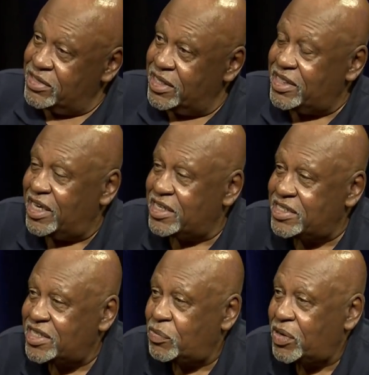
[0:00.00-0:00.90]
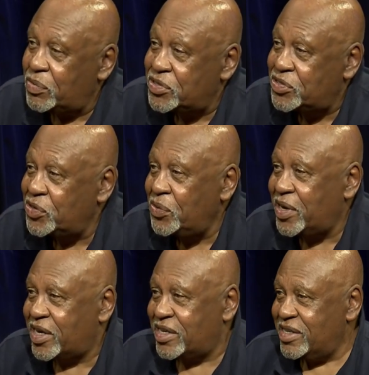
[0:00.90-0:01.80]
the things that we were
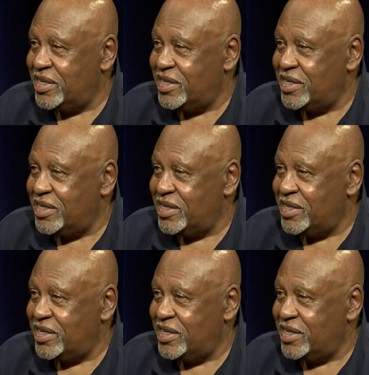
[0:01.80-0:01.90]
doing,